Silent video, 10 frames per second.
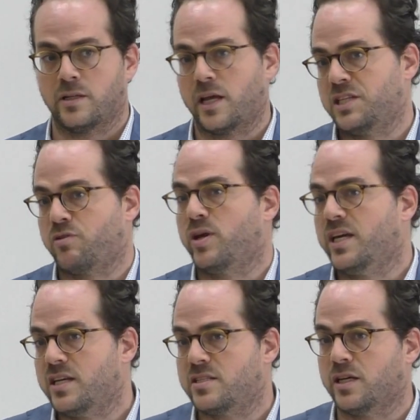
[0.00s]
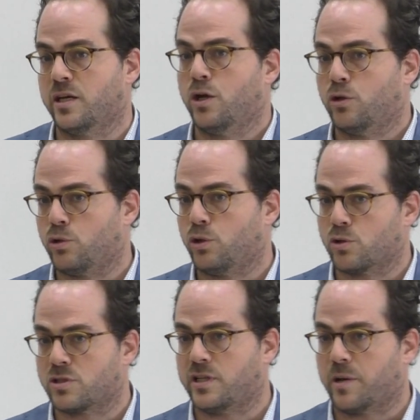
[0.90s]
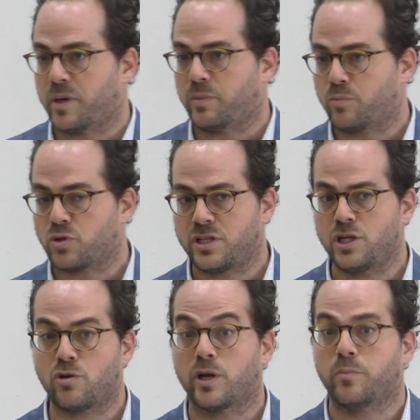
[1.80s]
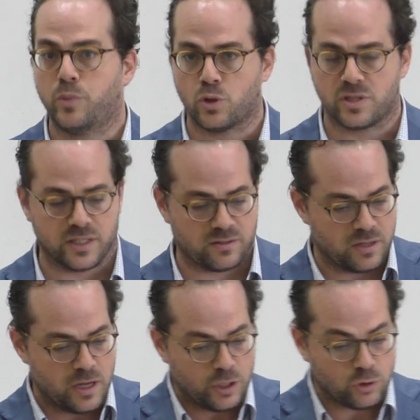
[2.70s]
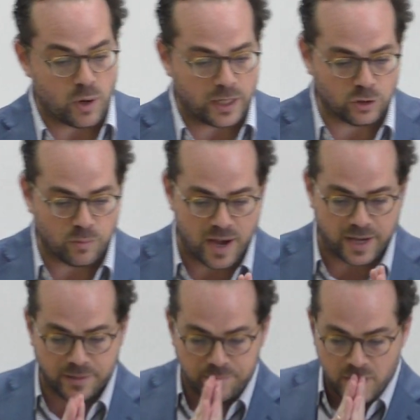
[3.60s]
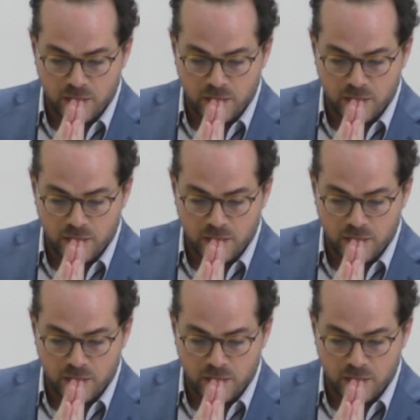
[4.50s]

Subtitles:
Then it's very easy to use the amendment procedure and use it to undermine